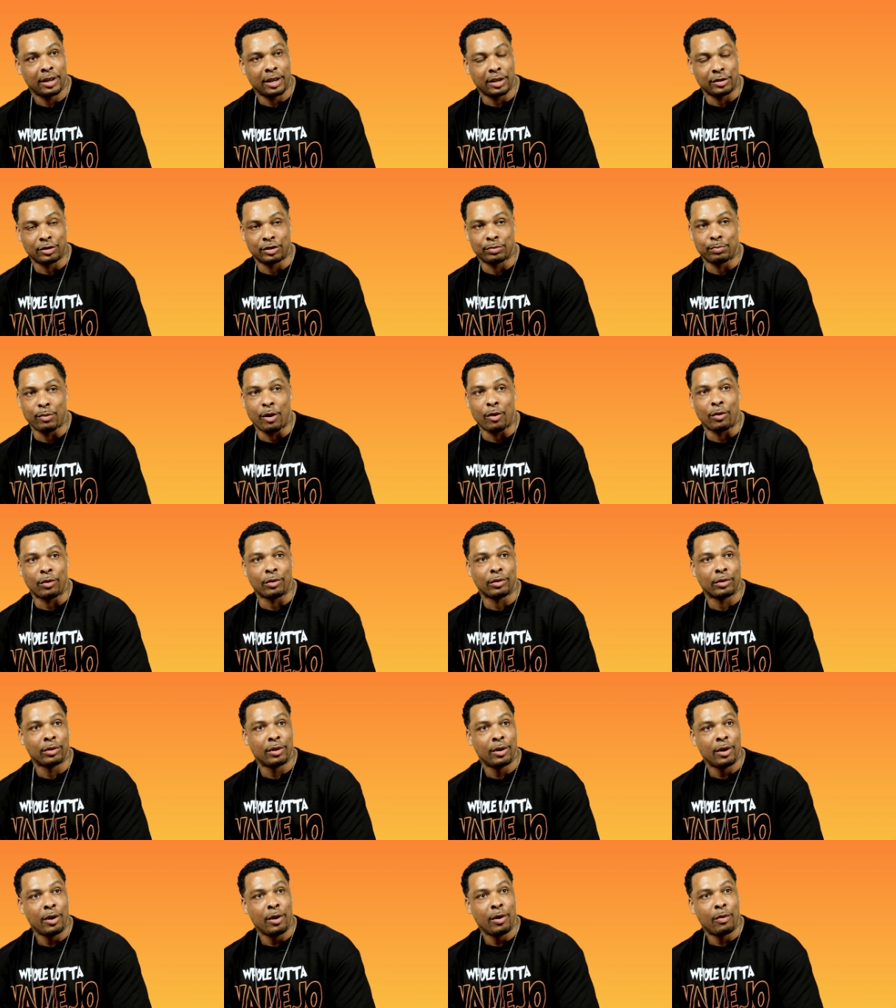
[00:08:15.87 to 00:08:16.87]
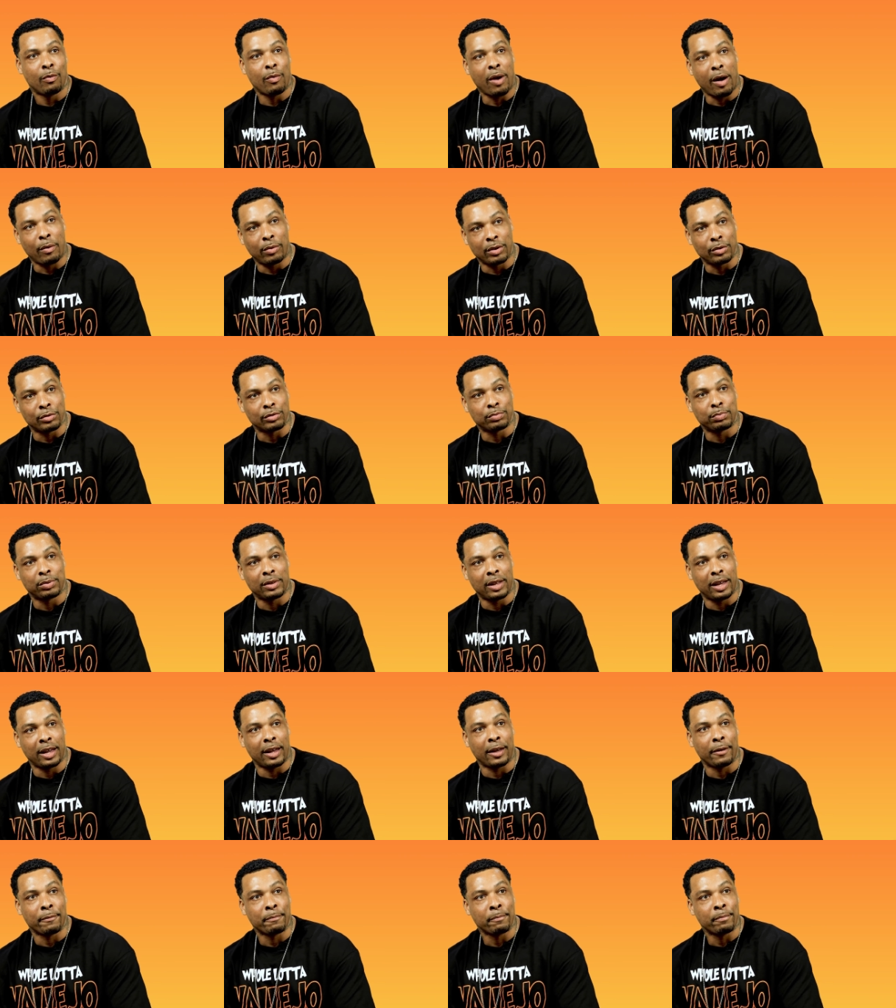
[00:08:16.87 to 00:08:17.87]
and smoke while we was
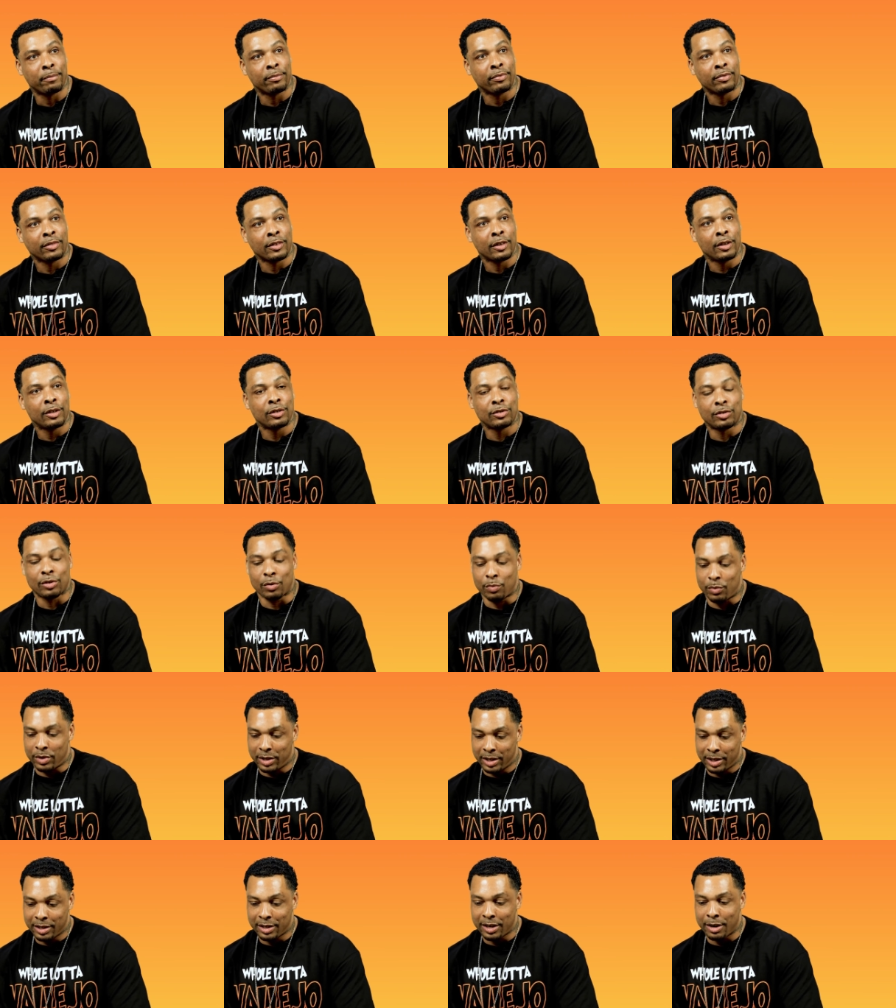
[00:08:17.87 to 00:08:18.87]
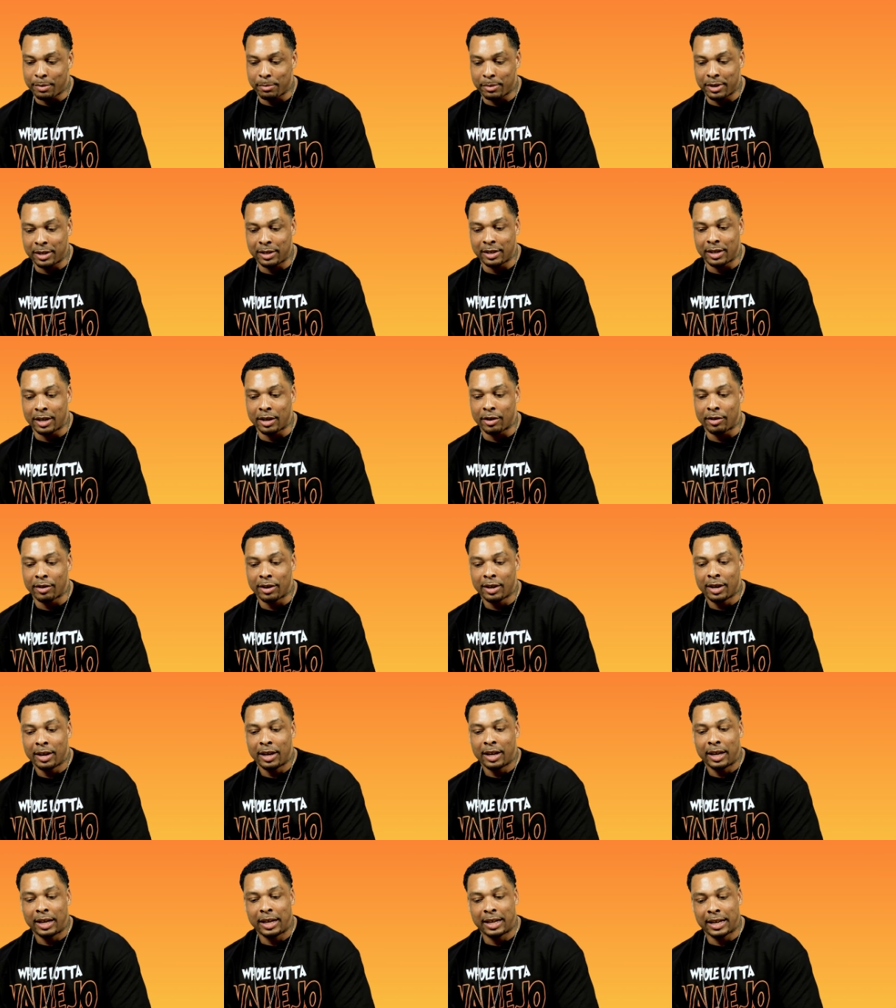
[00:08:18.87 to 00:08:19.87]
playing. So when he come in there,
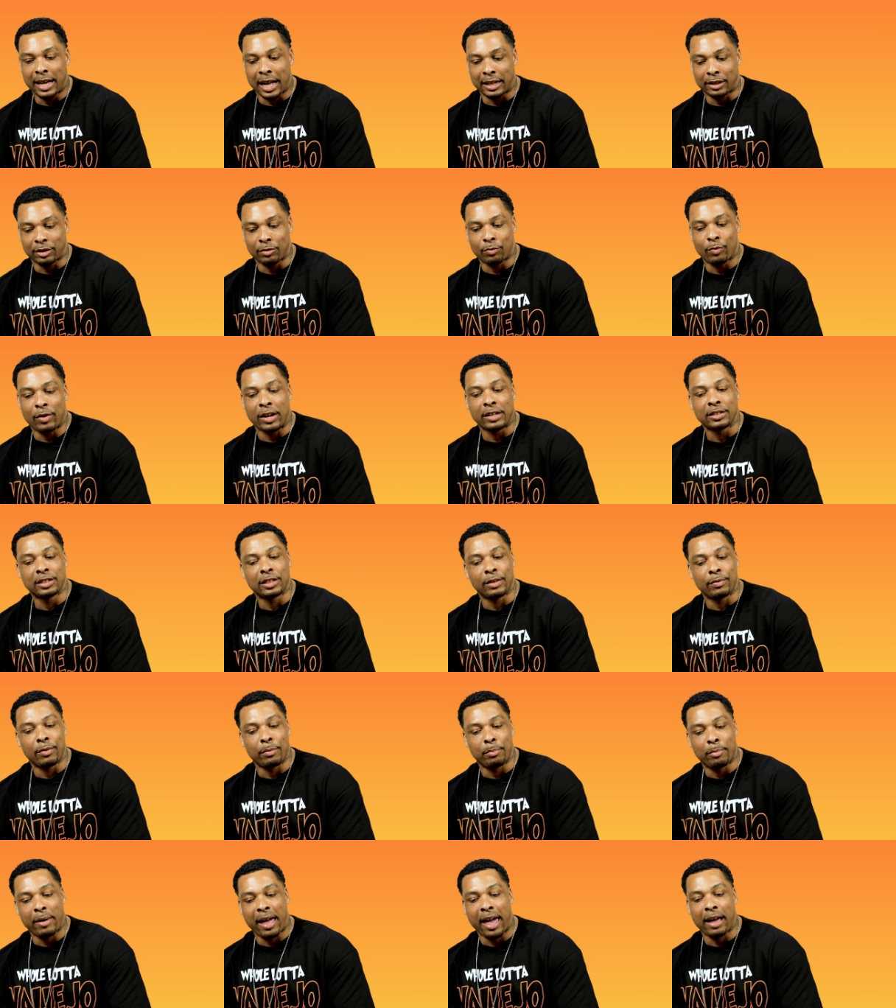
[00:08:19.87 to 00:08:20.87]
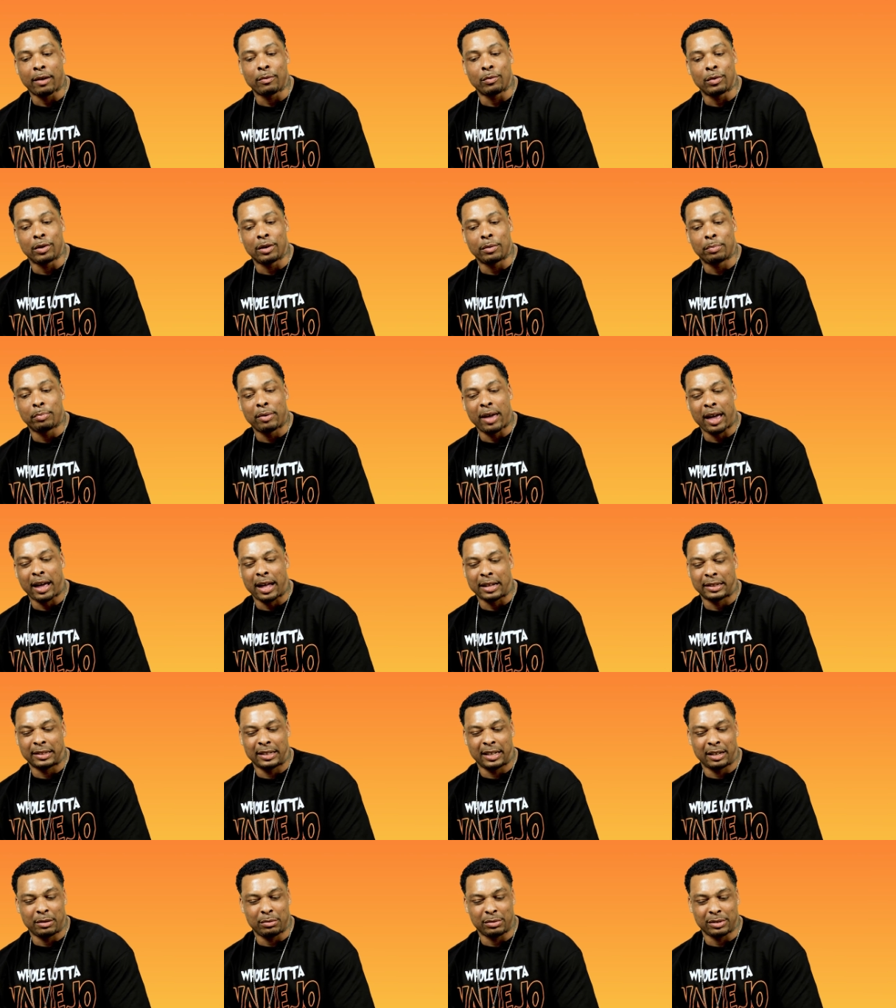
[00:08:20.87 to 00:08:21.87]
he got the rest of a backwood pack. I
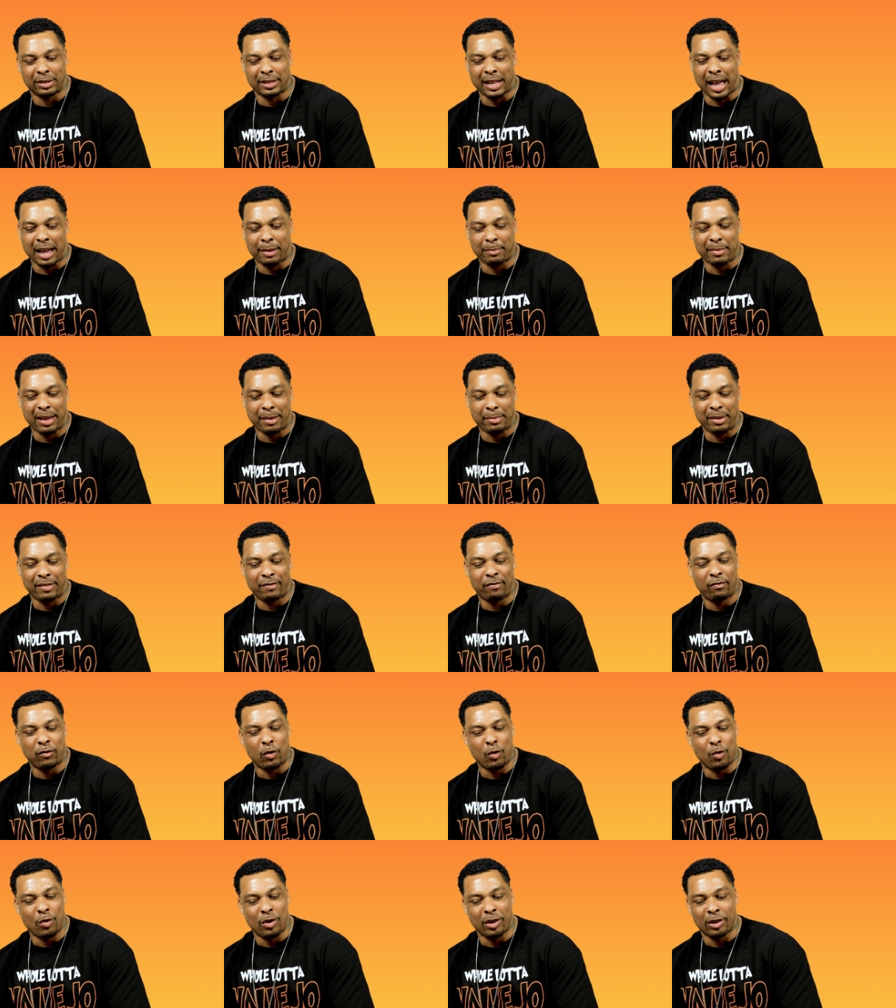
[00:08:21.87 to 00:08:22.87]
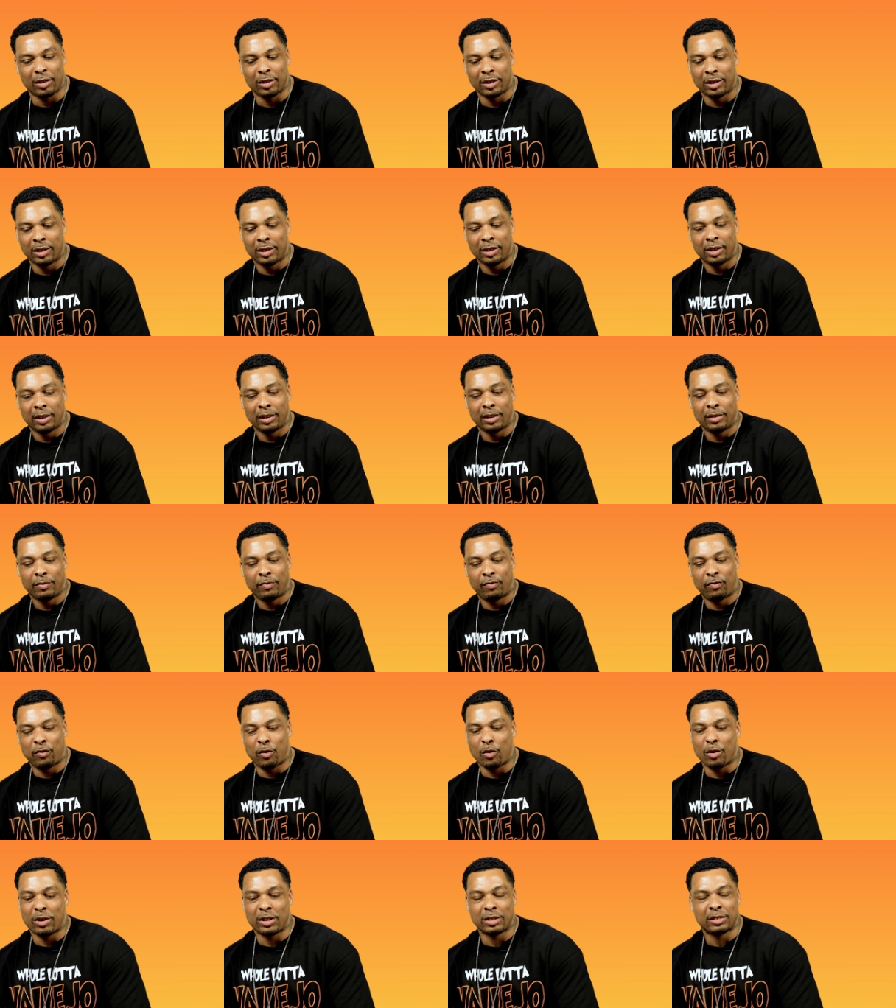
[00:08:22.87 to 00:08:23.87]
think it was like maybe four,
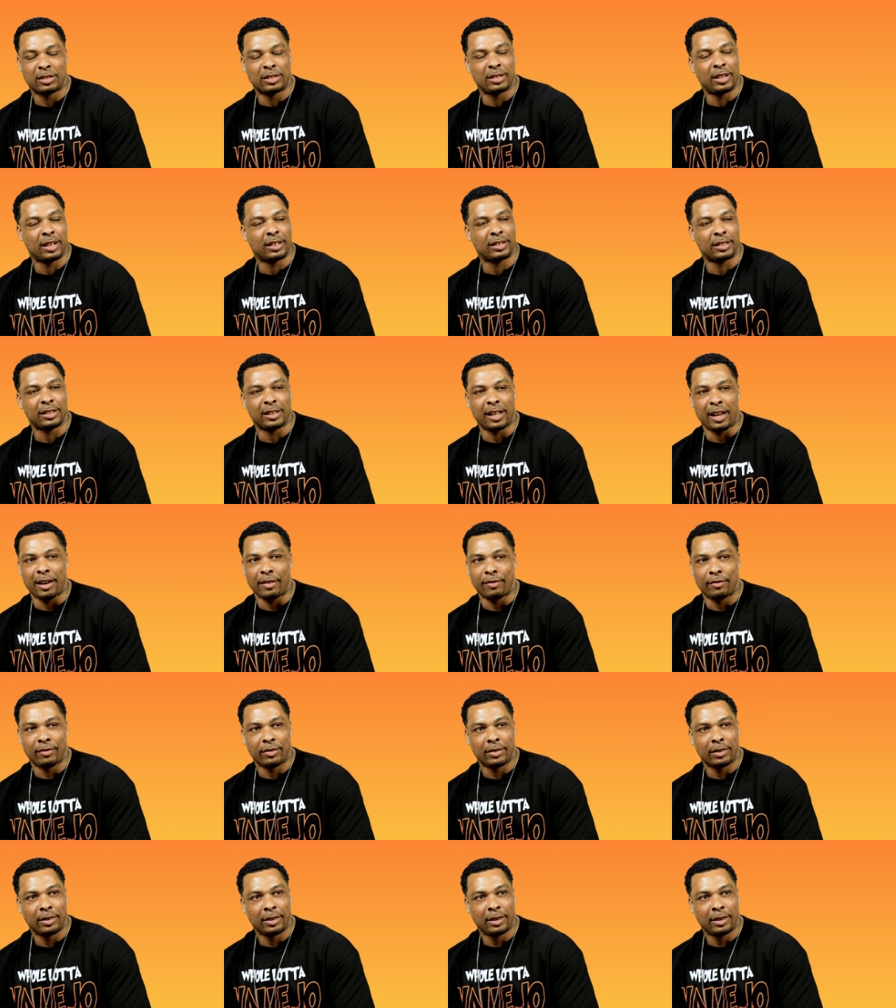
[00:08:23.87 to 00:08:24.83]
four to six left.